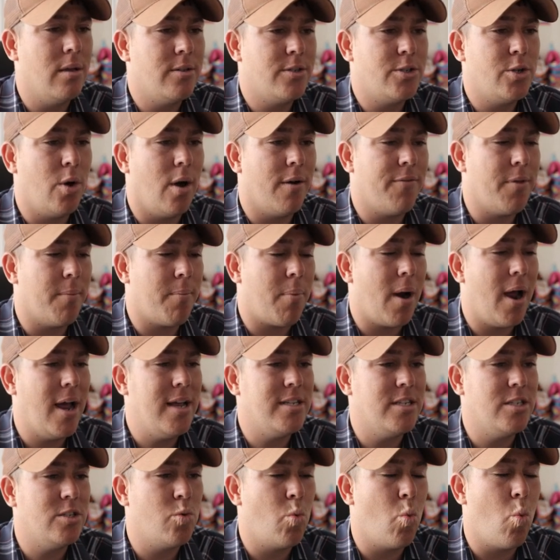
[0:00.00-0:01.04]
2 off the
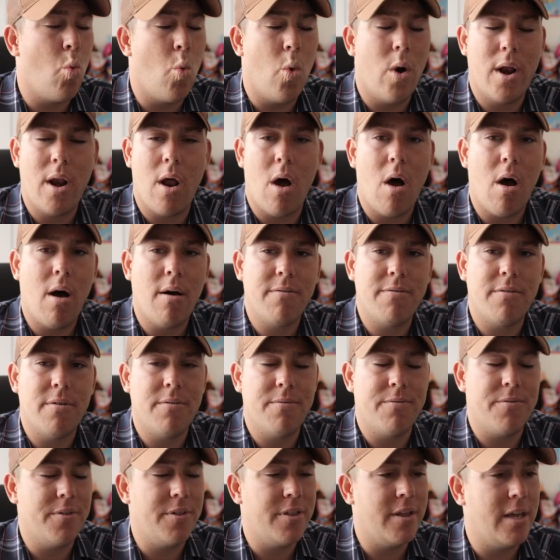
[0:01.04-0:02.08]
prizes, 1 off
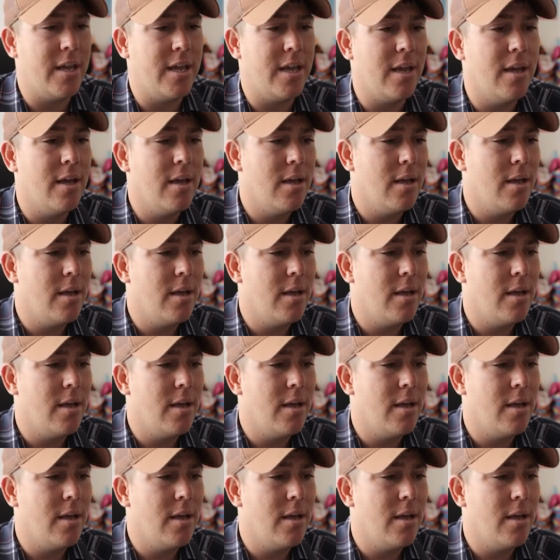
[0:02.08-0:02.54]
of the